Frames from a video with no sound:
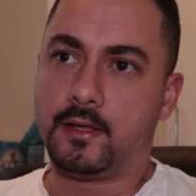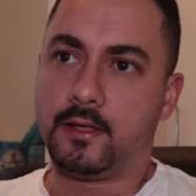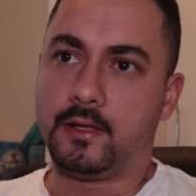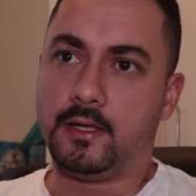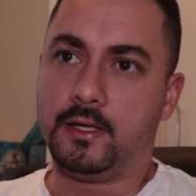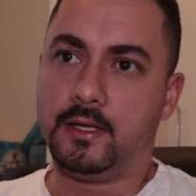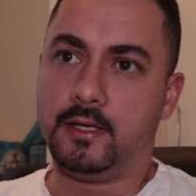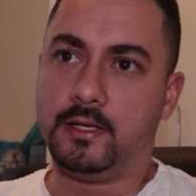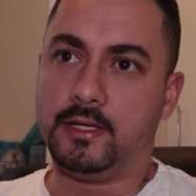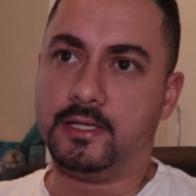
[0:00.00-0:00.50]

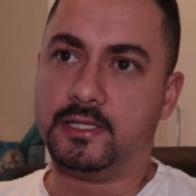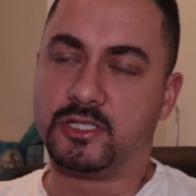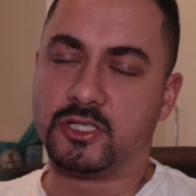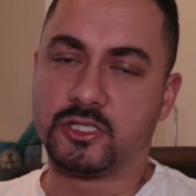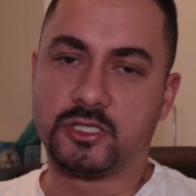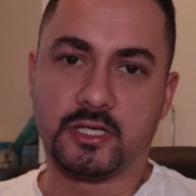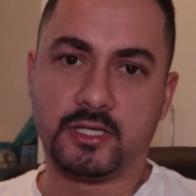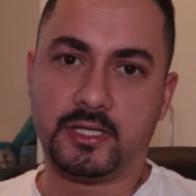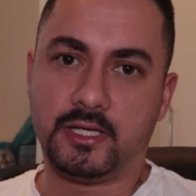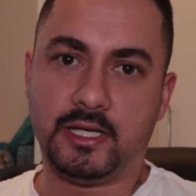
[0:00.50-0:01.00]
he is
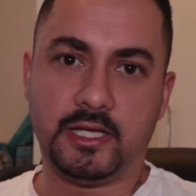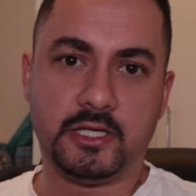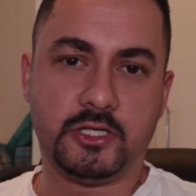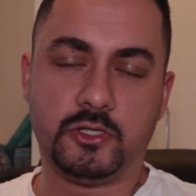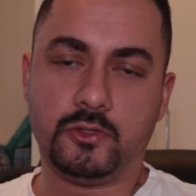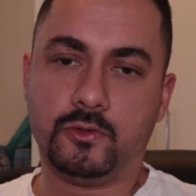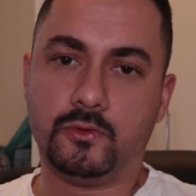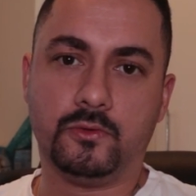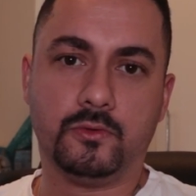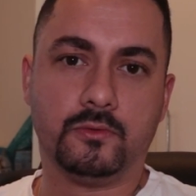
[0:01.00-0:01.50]
just gonna
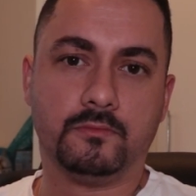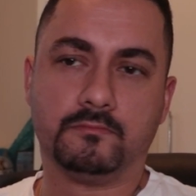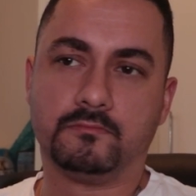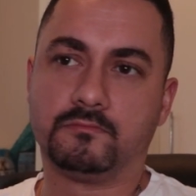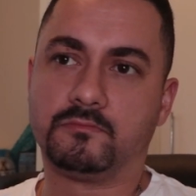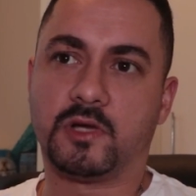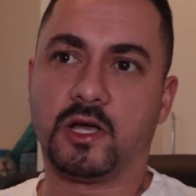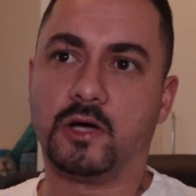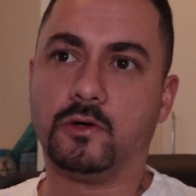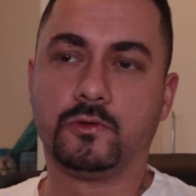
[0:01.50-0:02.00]
let you
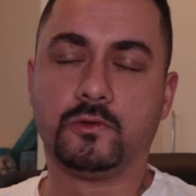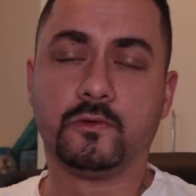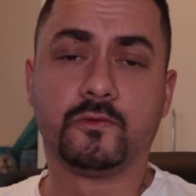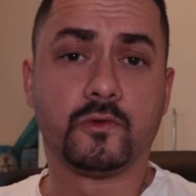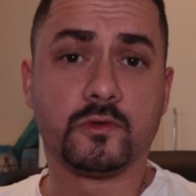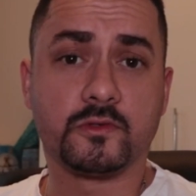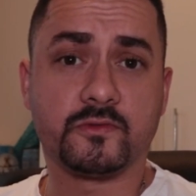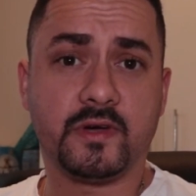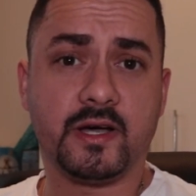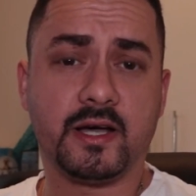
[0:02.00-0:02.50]
go to
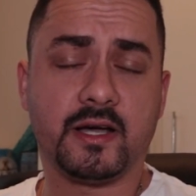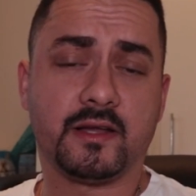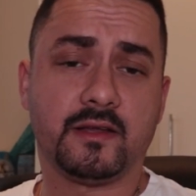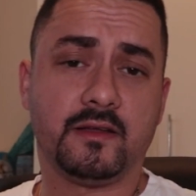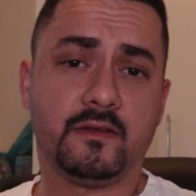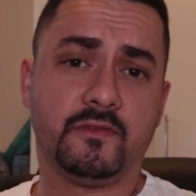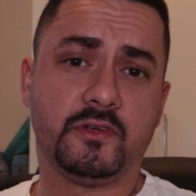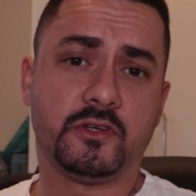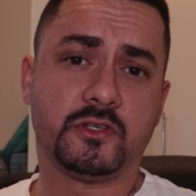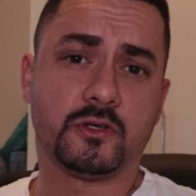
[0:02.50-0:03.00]

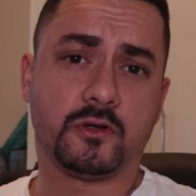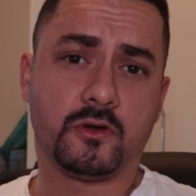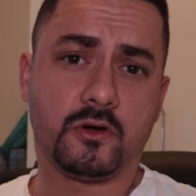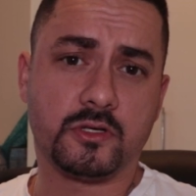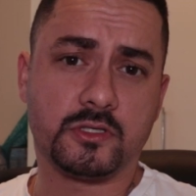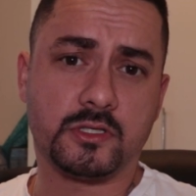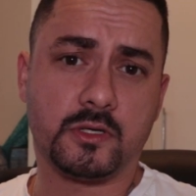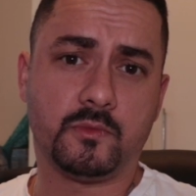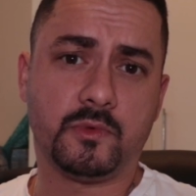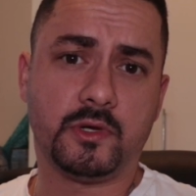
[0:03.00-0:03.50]
Volkswagen and fix your
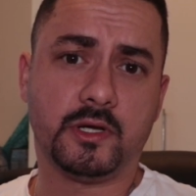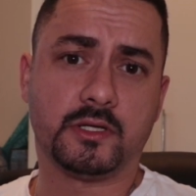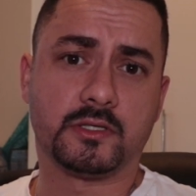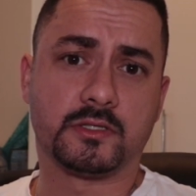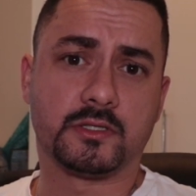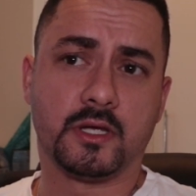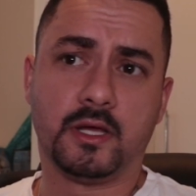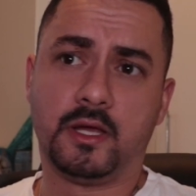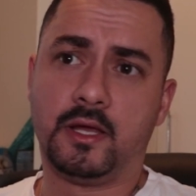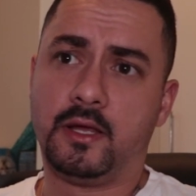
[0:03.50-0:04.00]
car somewhere
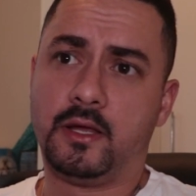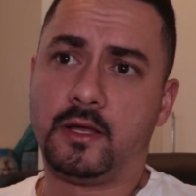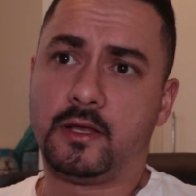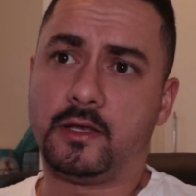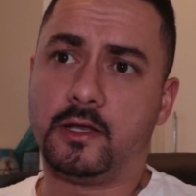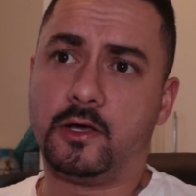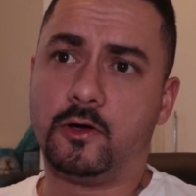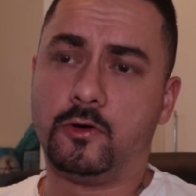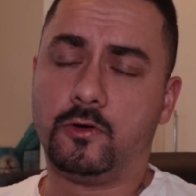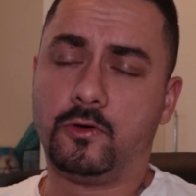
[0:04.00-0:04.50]
else
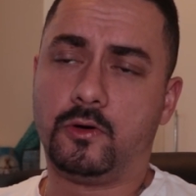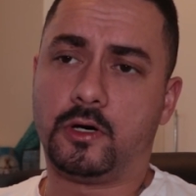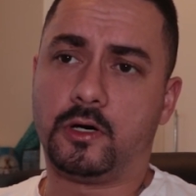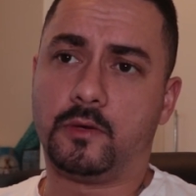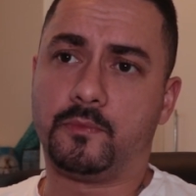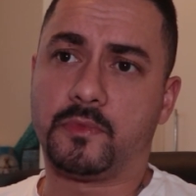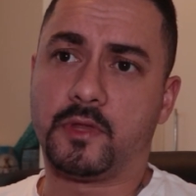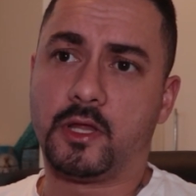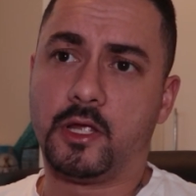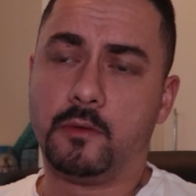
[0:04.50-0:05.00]
no
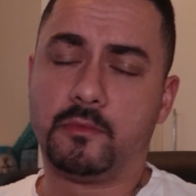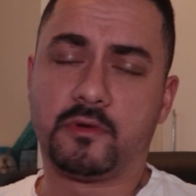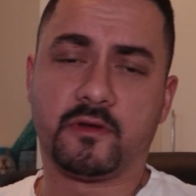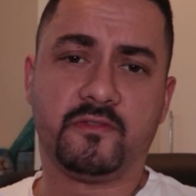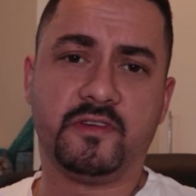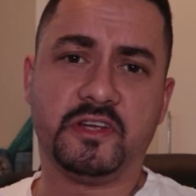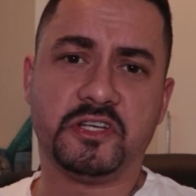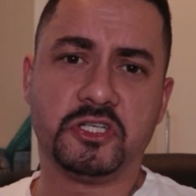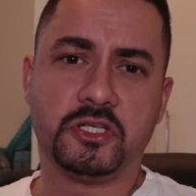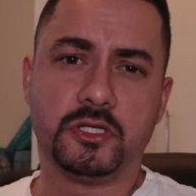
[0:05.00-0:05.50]
um,
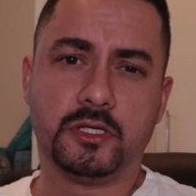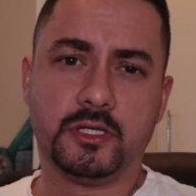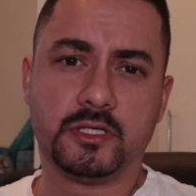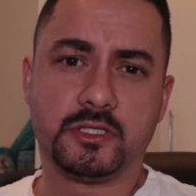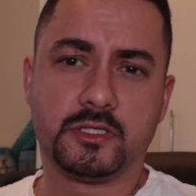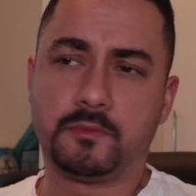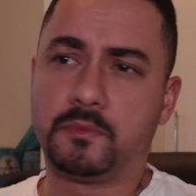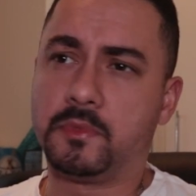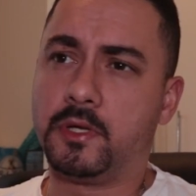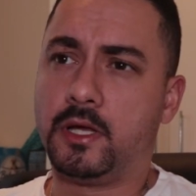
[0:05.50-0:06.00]

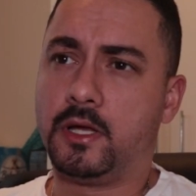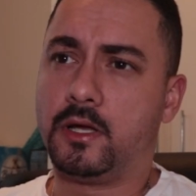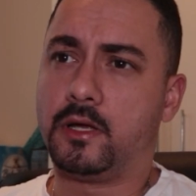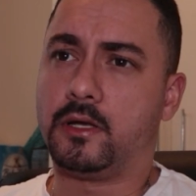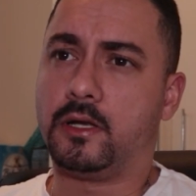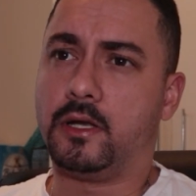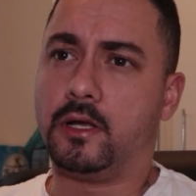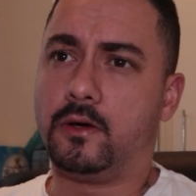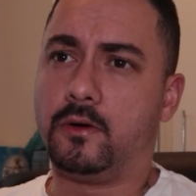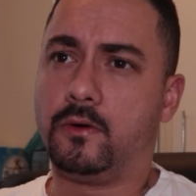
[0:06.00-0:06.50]
professionalism
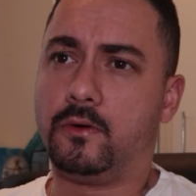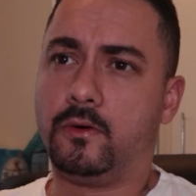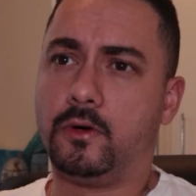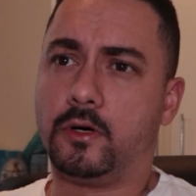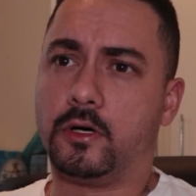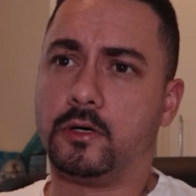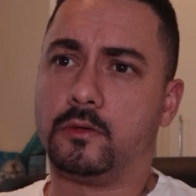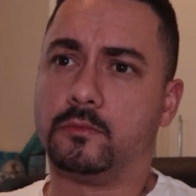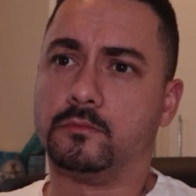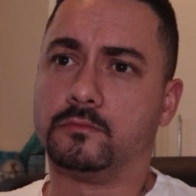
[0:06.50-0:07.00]

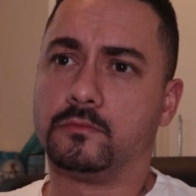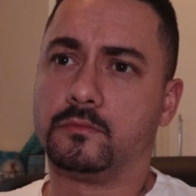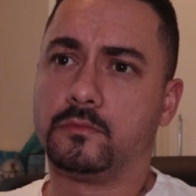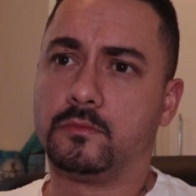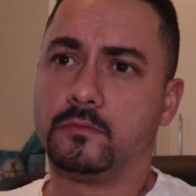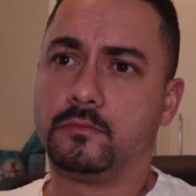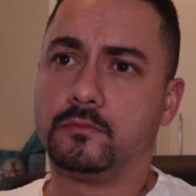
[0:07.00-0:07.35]
no um,